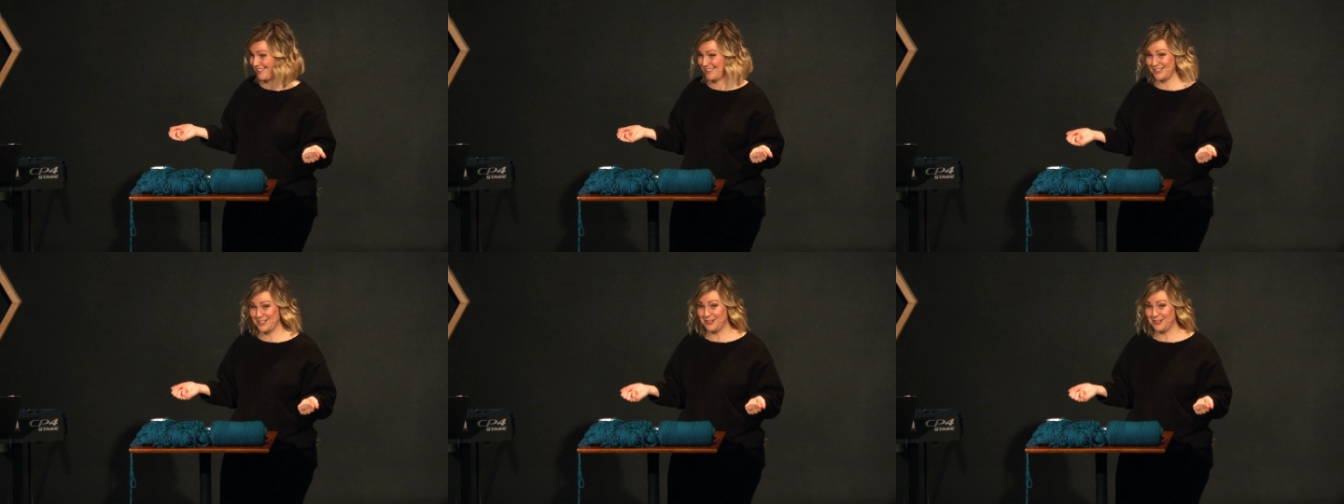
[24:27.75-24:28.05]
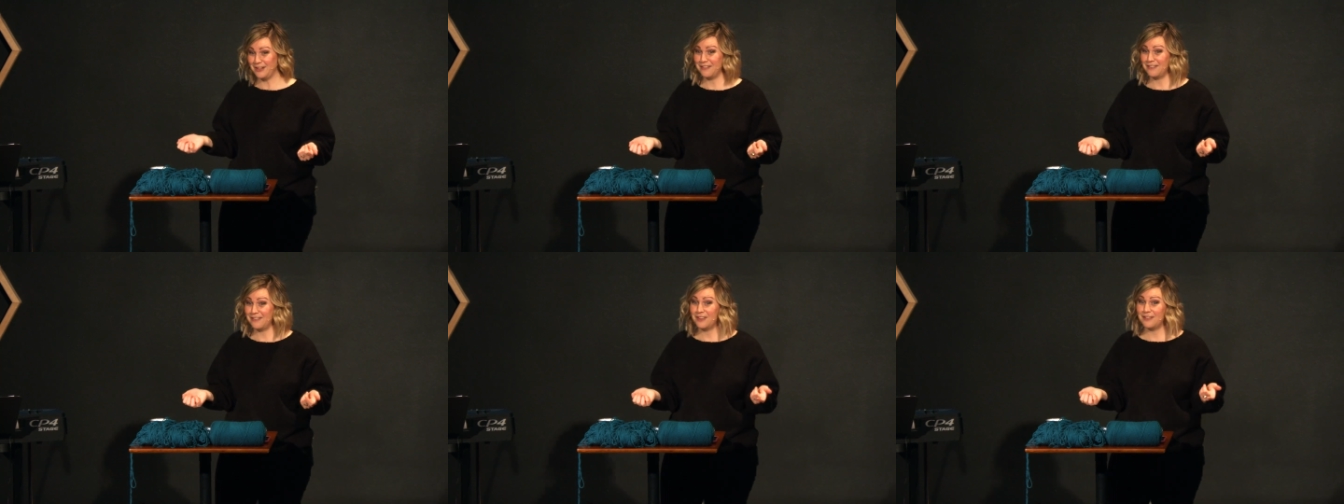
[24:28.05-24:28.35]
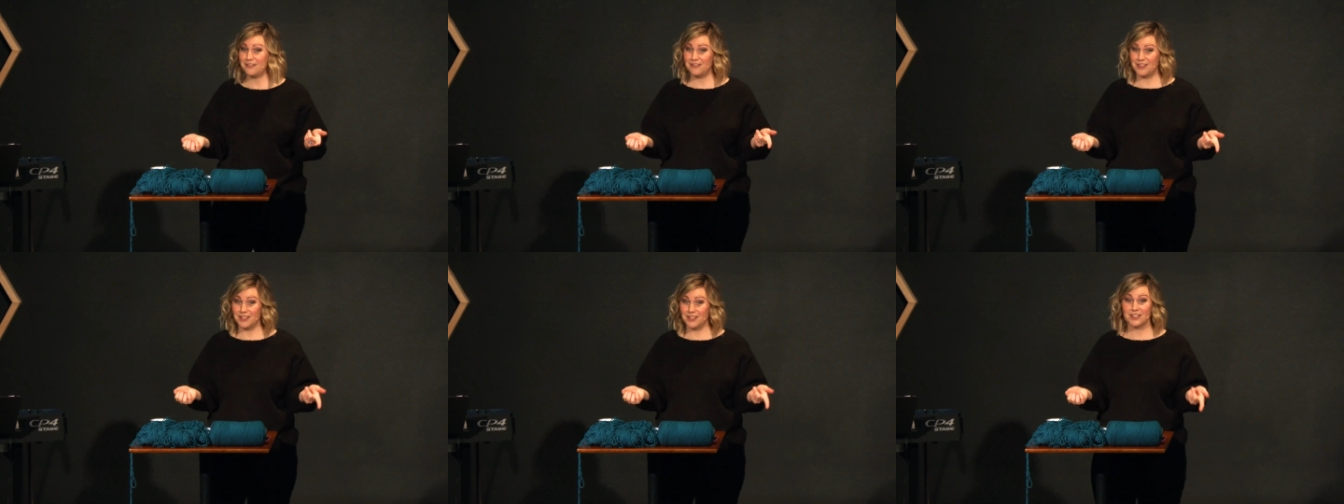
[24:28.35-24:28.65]
So if you
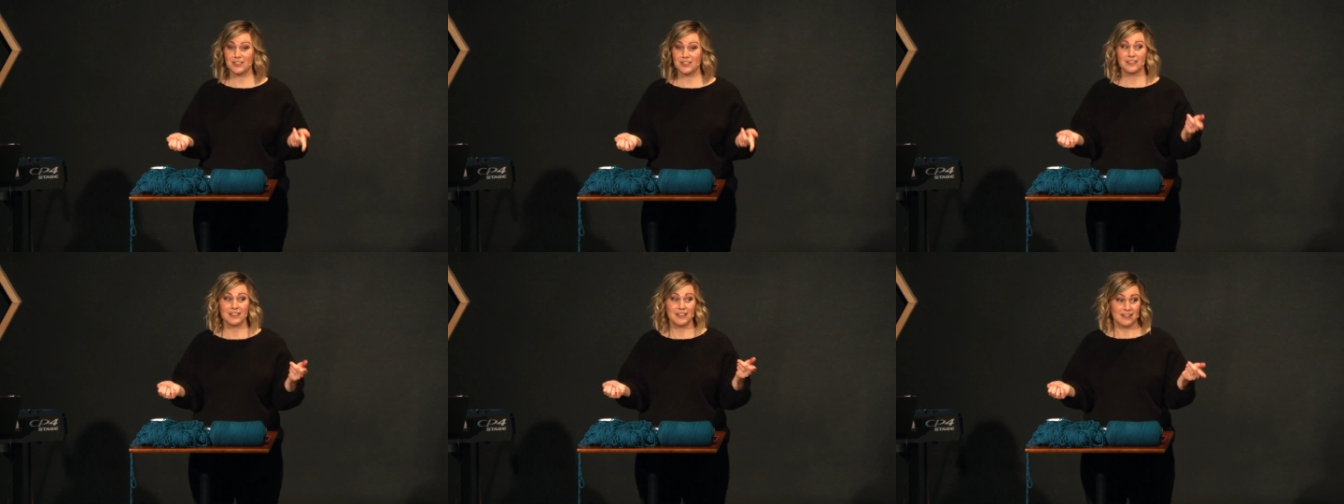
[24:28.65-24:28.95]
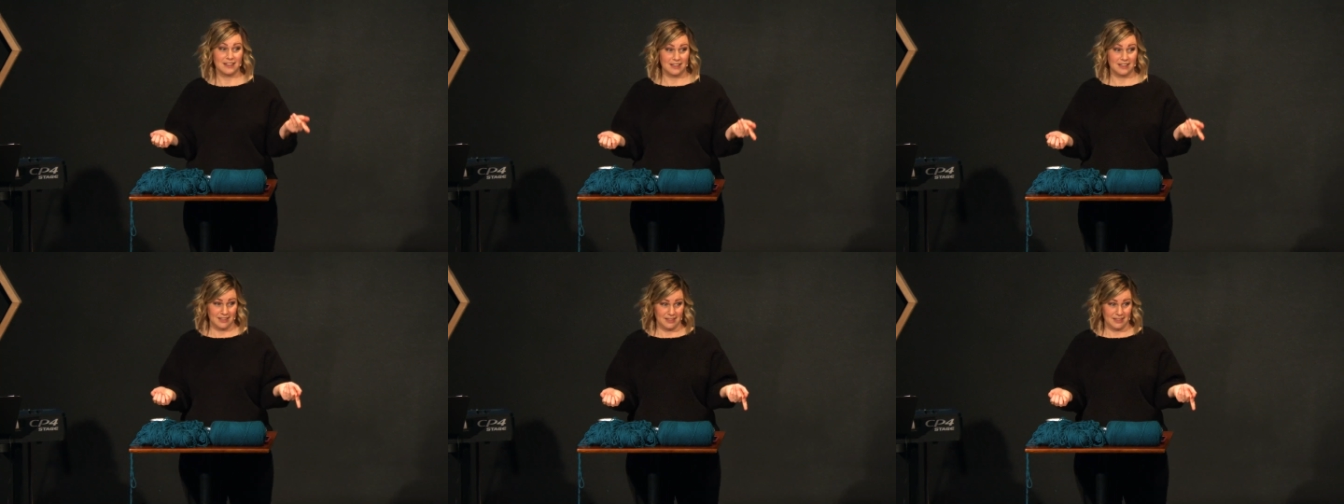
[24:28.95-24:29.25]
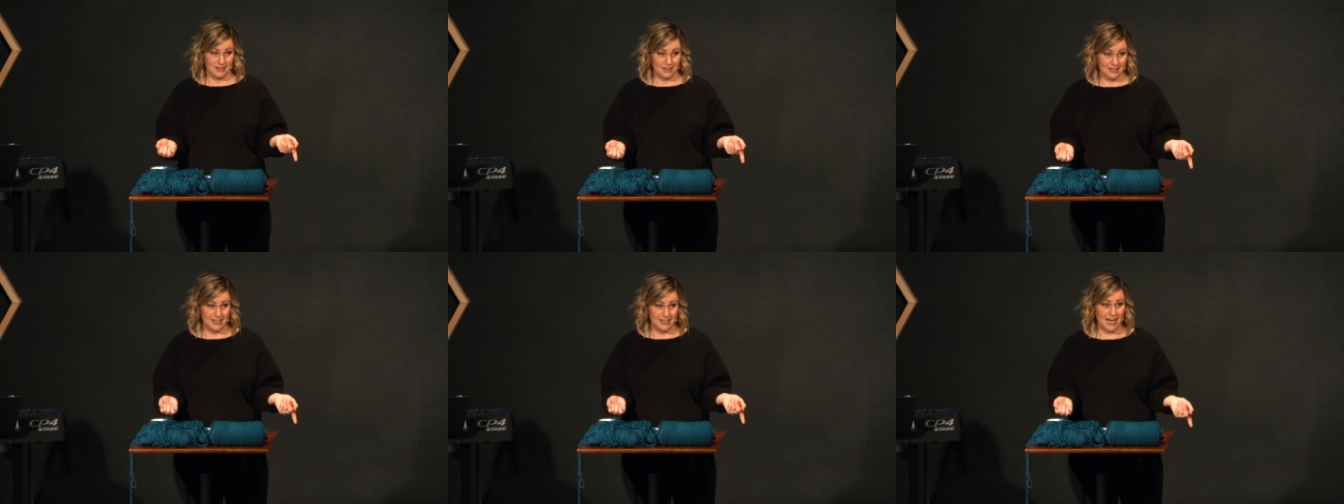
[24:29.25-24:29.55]
feel
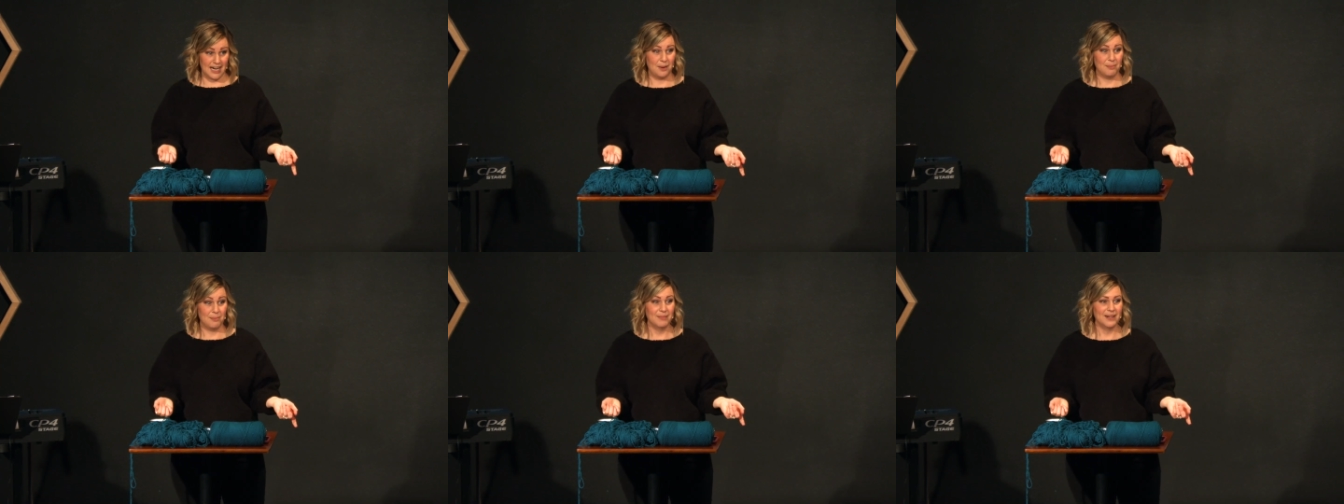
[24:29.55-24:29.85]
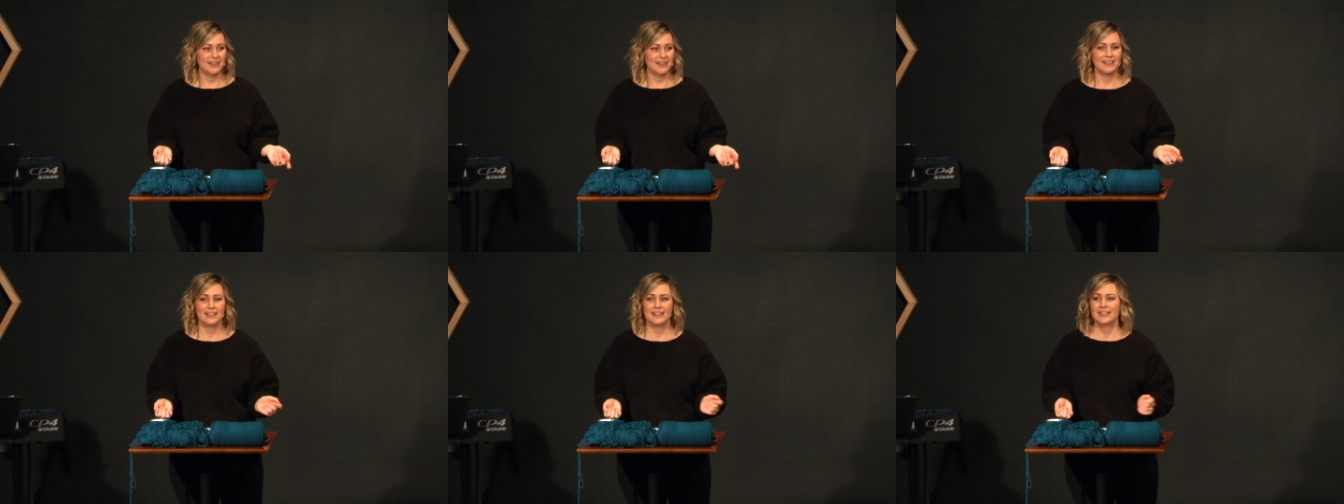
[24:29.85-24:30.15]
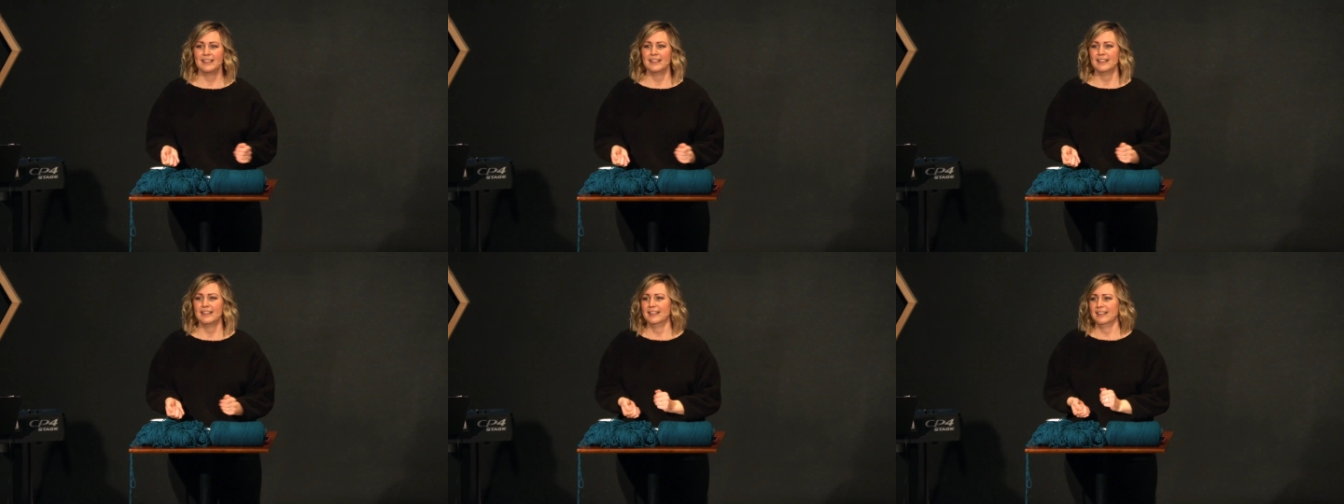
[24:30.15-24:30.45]
dumb,
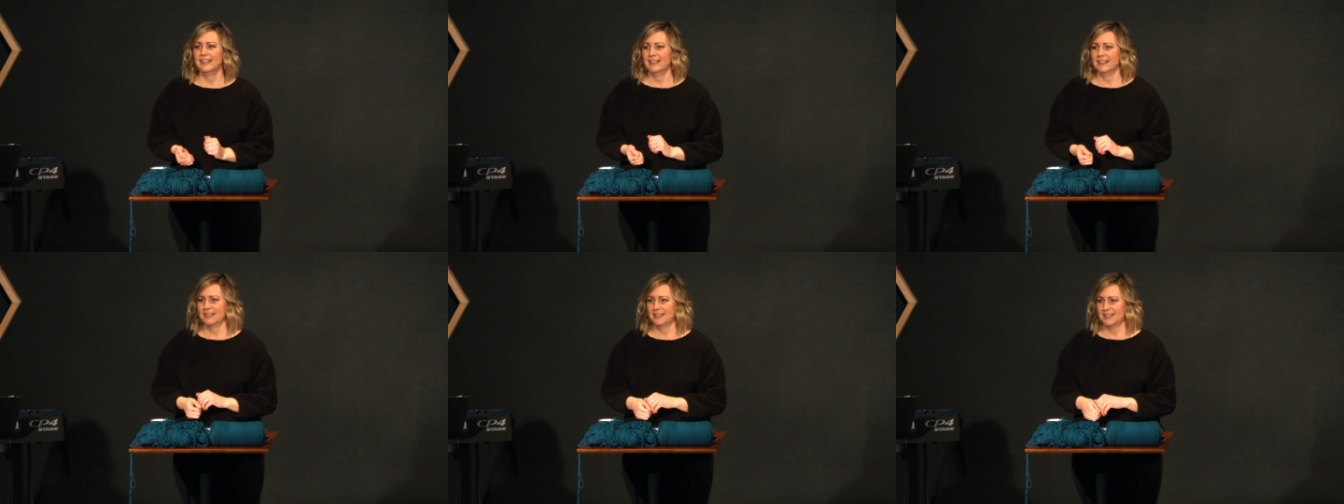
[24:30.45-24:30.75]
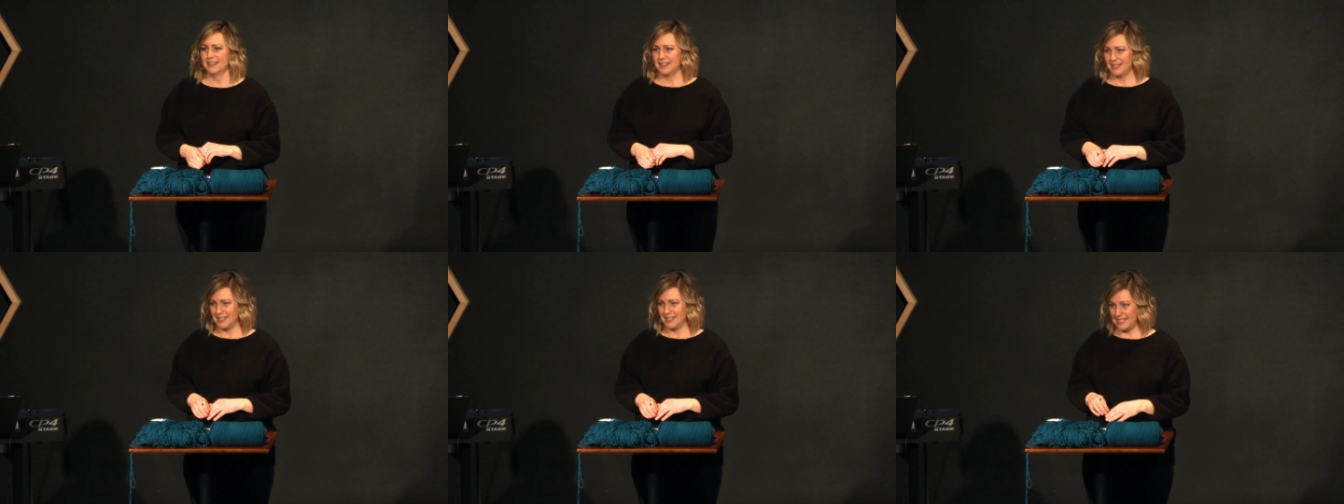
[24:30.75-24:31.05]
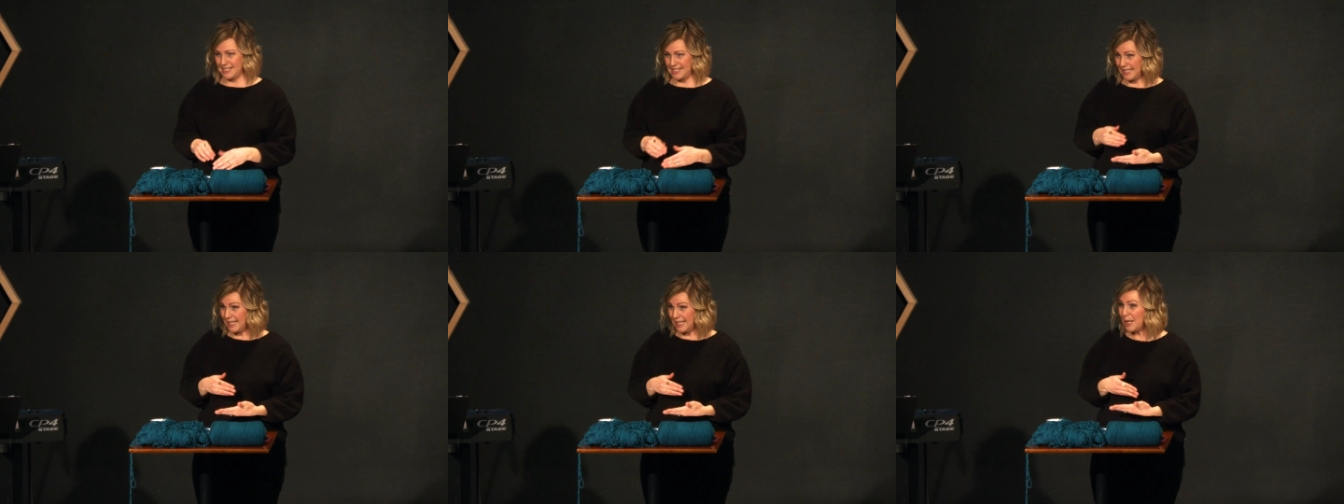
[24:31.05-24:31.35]

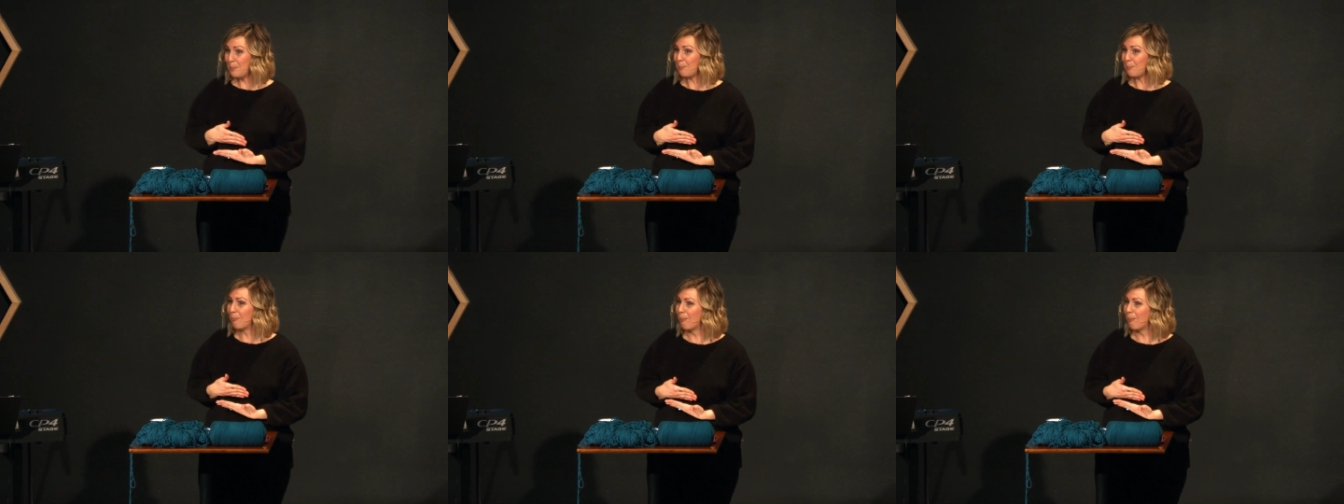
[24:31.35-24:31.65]
sit in